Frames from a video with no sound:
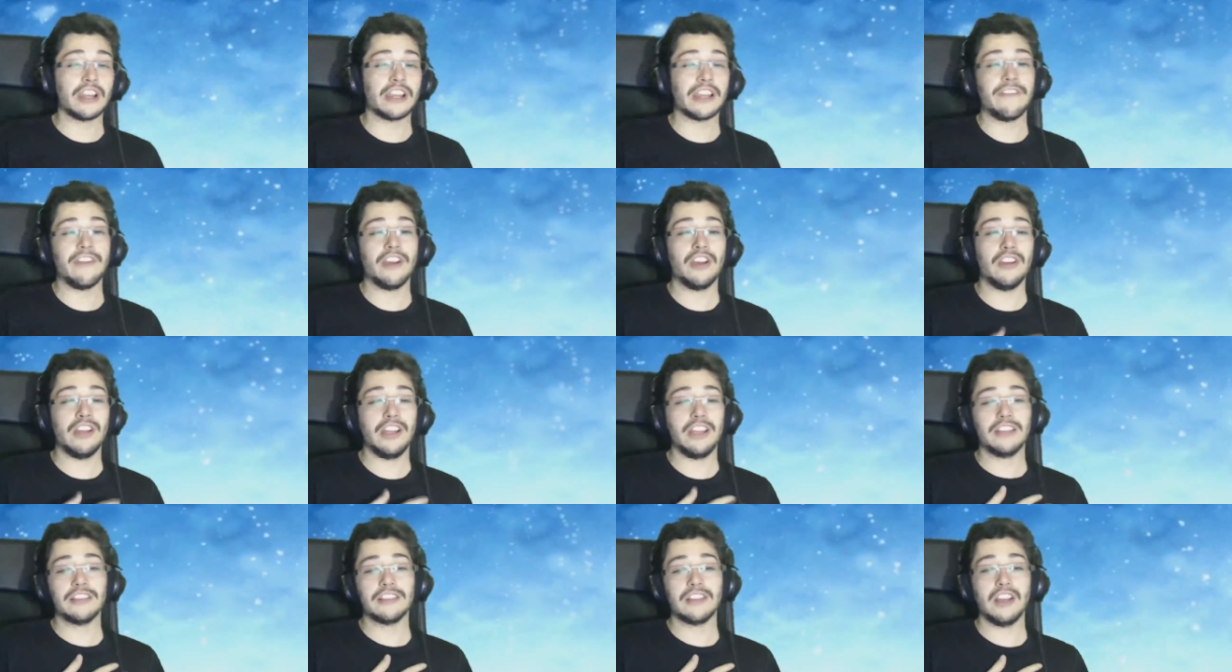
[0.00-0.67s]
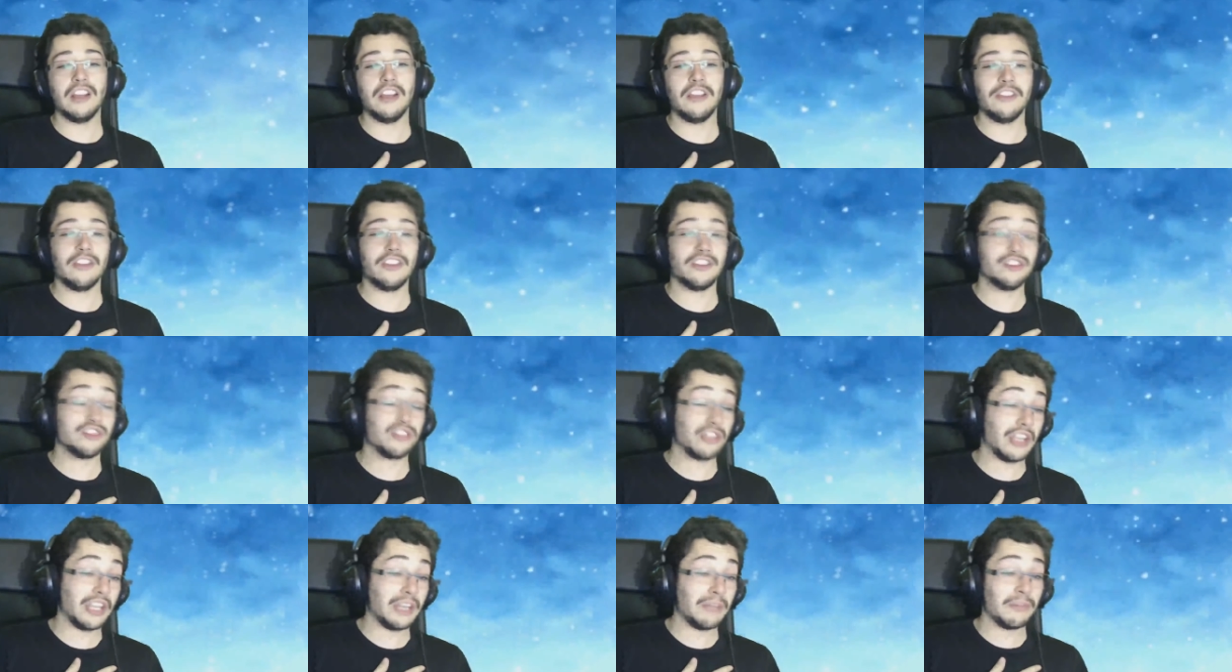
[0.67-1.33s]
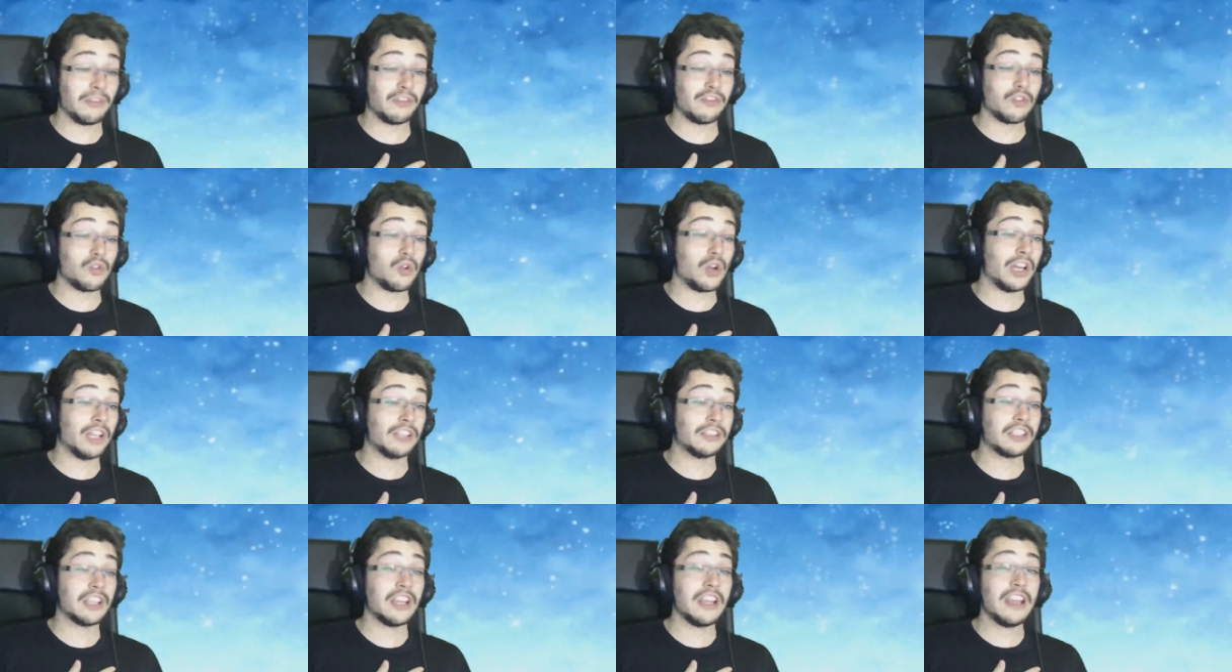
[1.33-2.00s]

about it on the stream if you want.